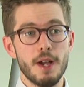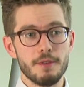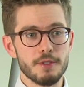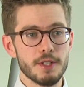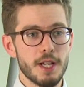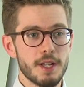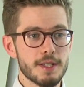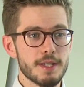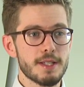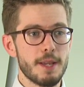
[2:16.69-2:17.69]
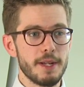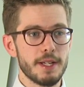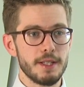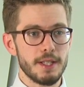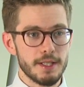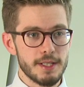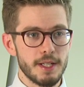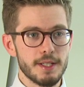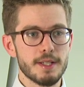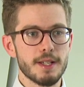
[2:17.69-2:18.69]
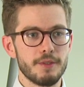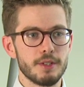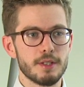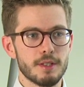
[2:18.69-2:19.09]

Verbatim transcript: after it turned systemic in nineteen ninety-seven.